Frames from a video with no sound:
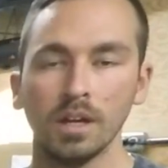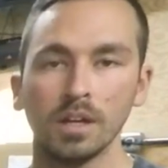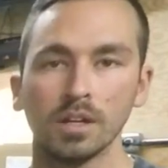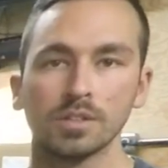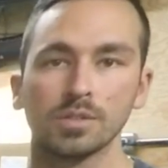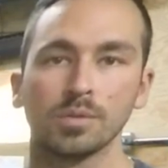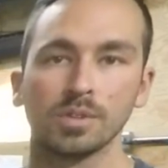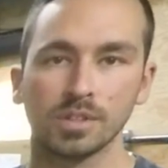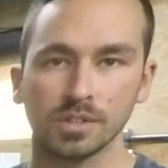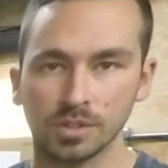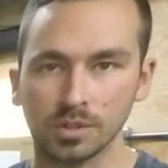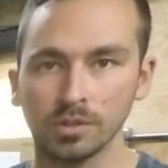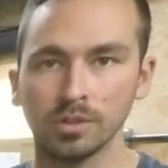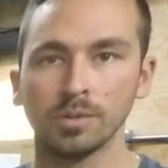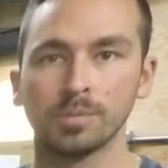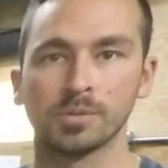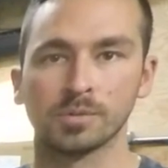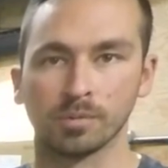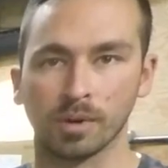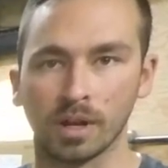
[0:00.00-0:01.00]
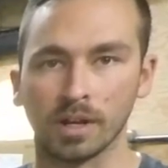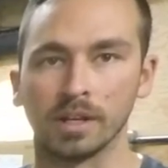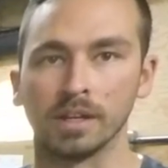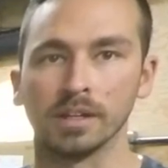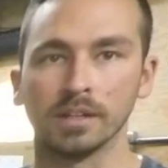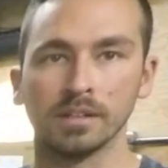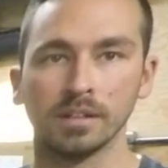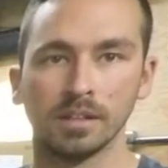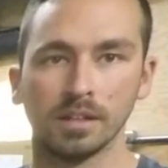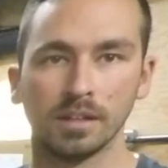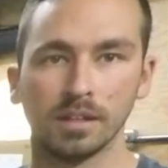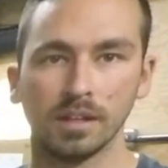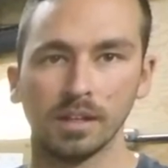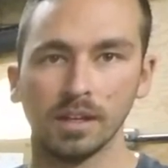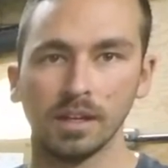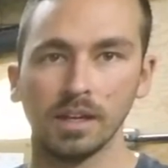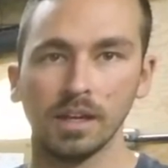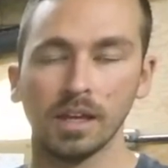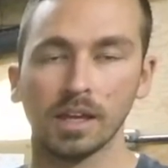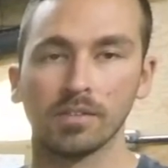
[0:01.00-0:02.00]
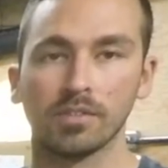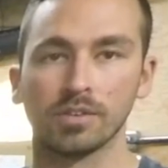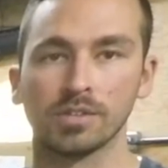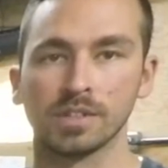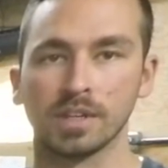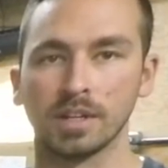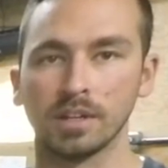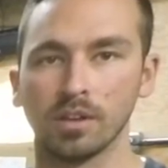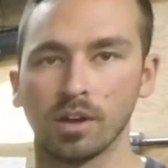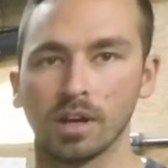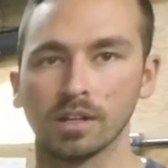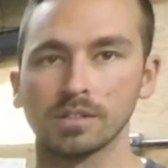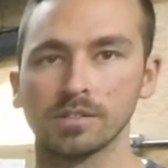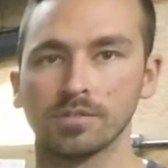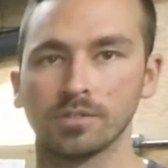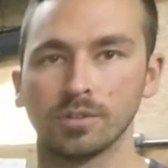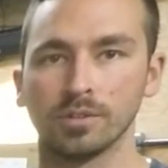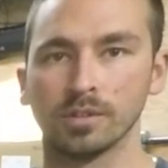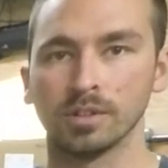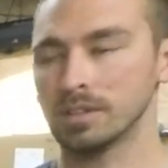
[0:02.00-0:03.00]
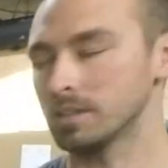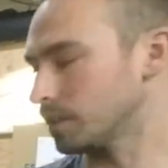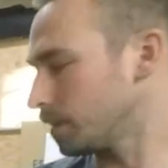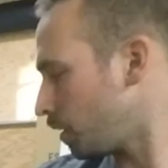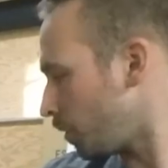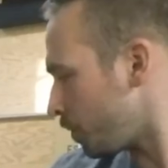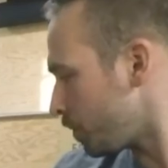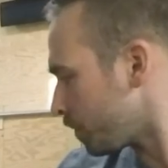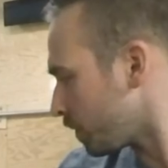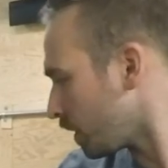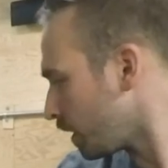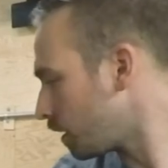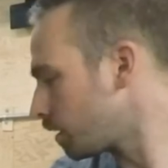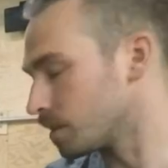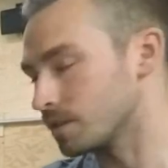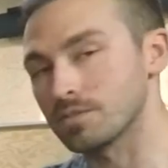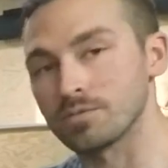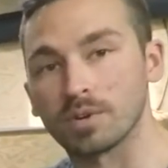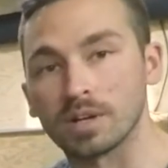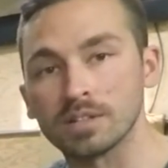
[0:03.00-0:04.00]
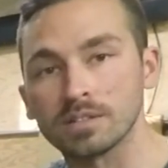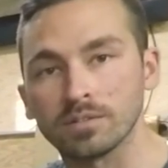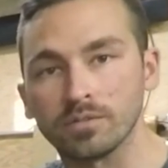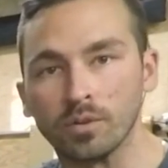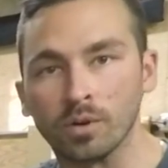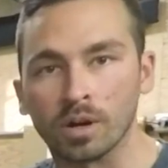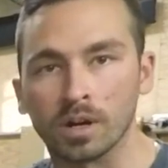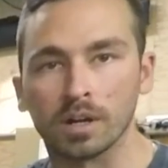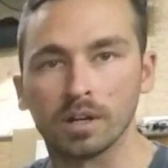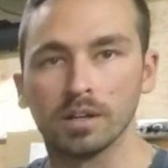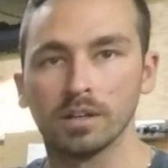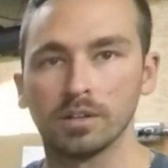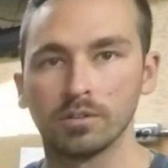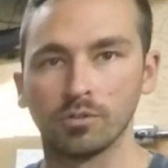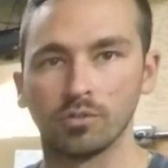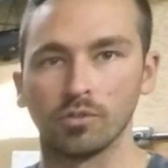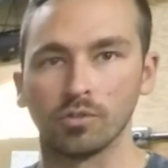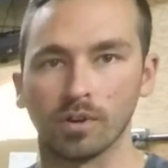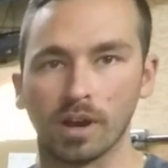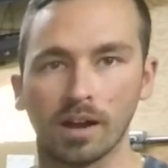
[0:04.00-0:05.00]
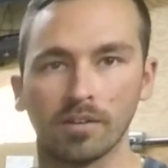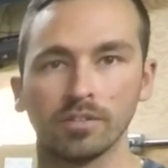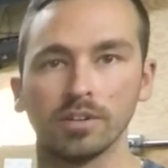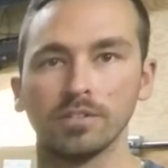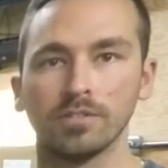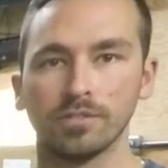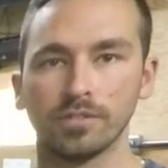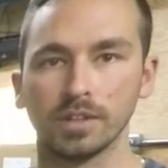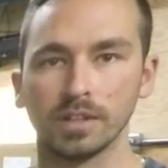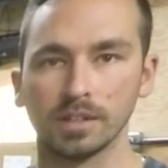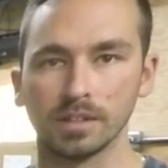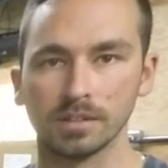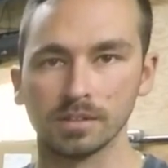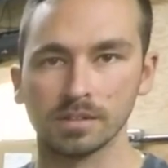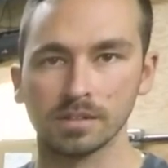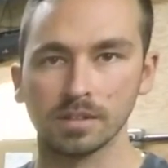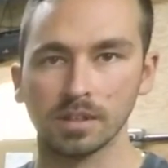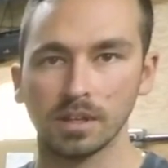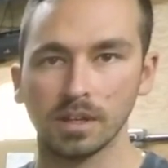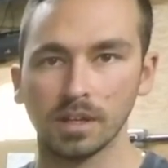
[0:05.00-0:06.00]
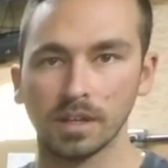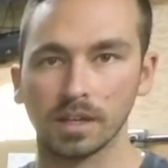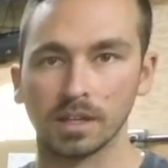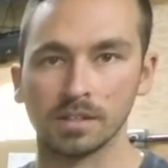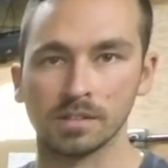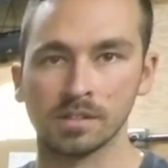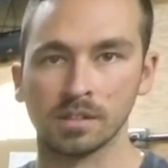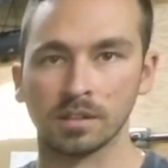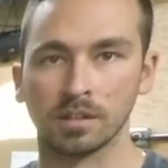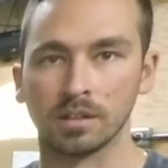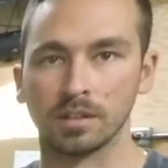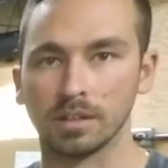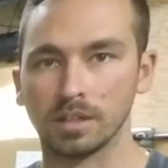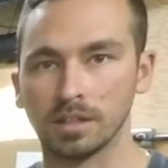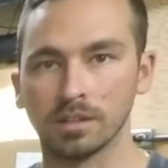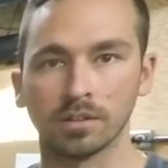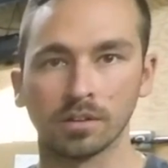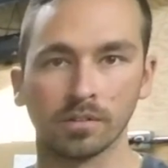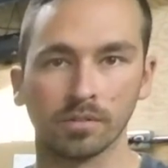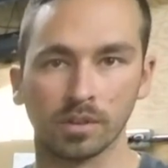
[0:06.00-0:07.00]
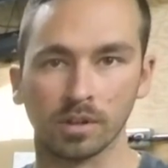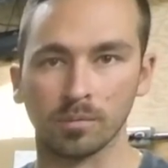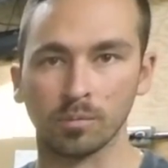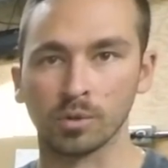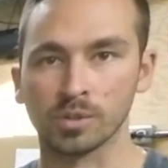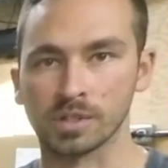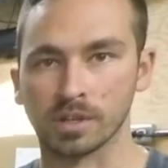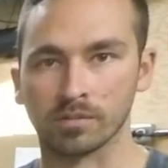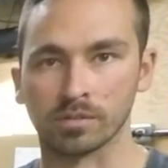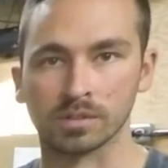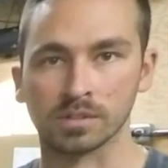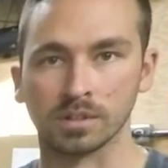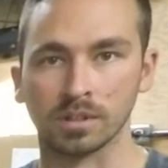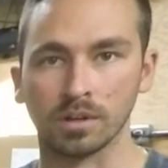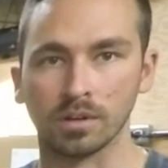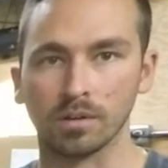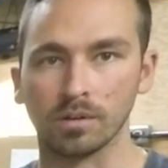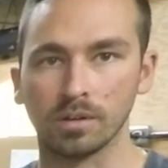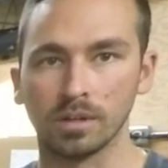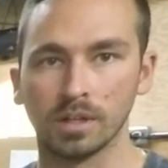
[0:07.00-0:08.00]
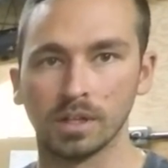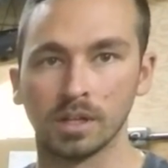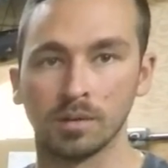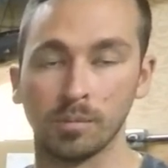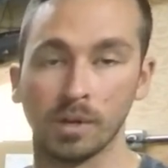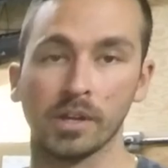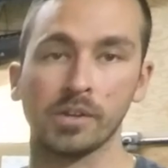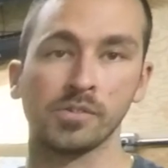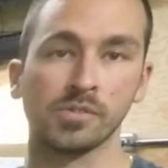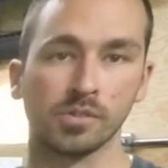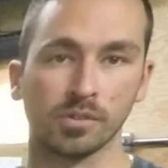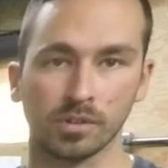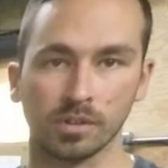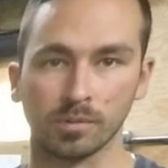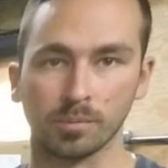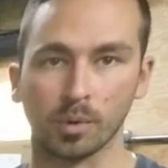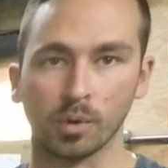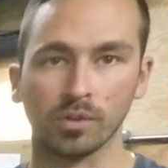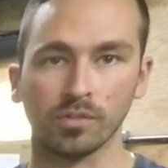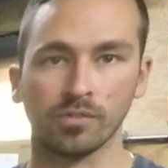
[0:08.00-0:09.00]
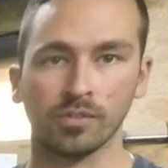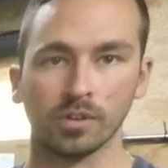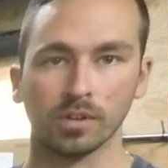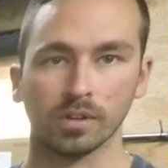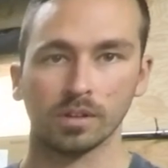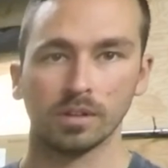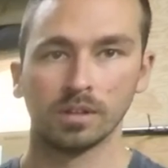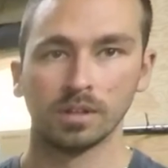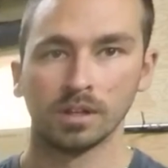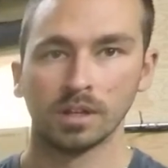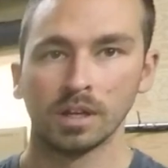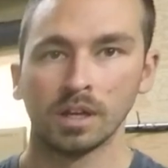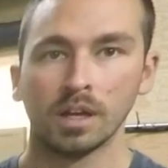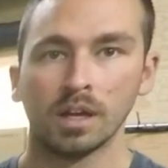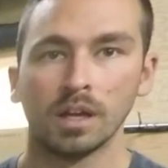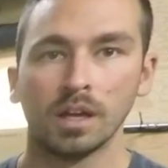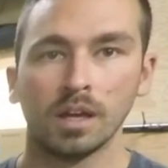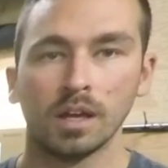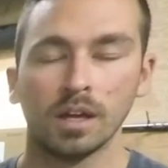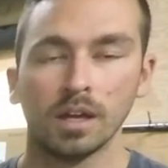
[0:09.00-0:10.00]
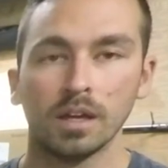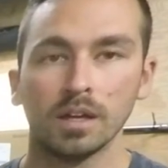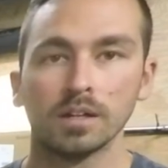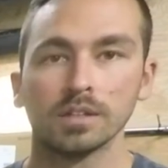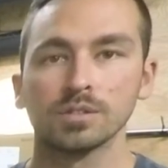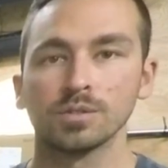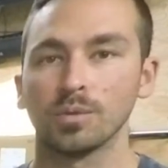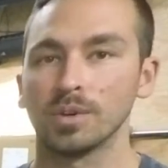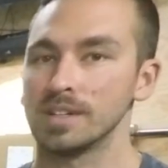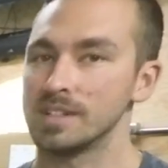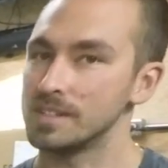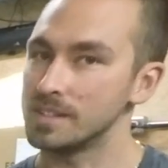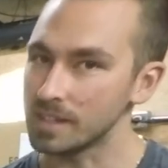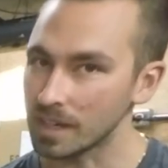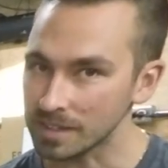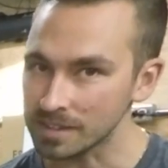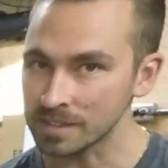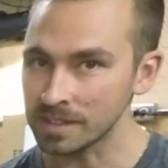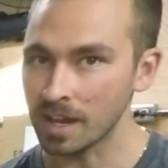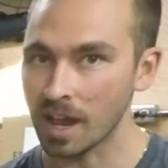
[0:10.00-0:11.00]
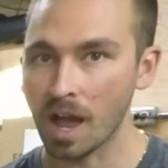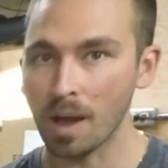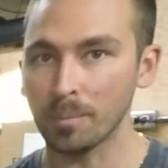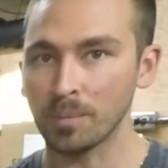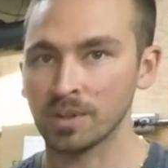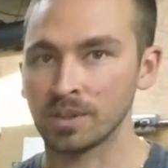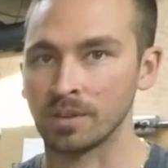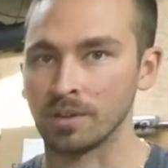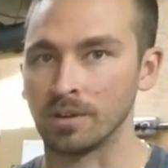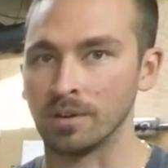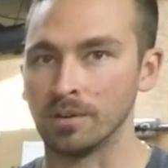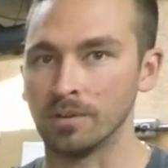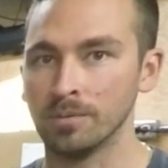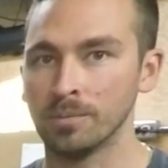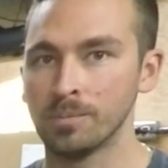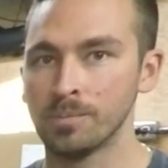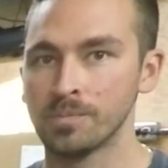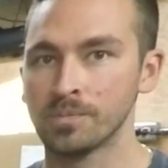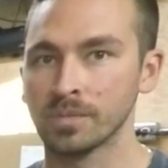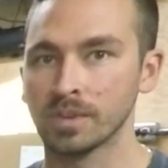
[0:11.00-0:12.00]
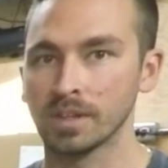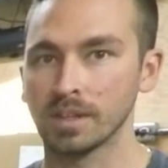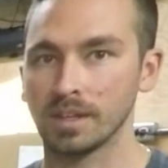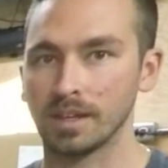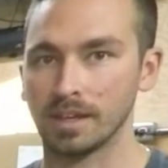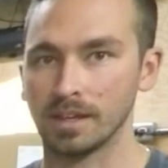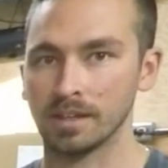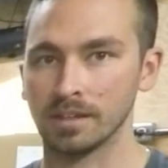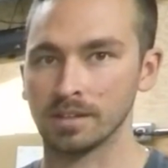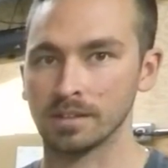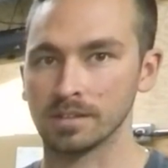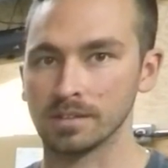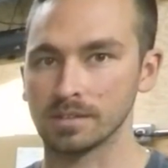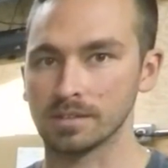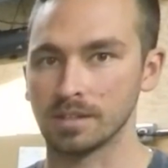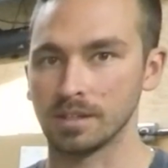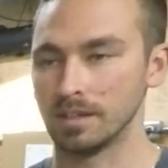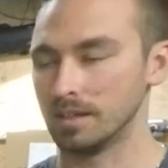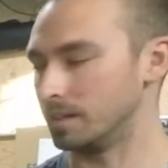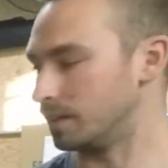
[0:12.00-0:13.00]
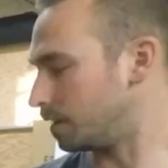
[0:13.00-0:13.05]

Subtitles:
So with the two loops running, if there's any loss of coolant, this reservoir, gravity feeds into either of them, whichever is low, and makes sure they're both full. So what doesn't happen, though, is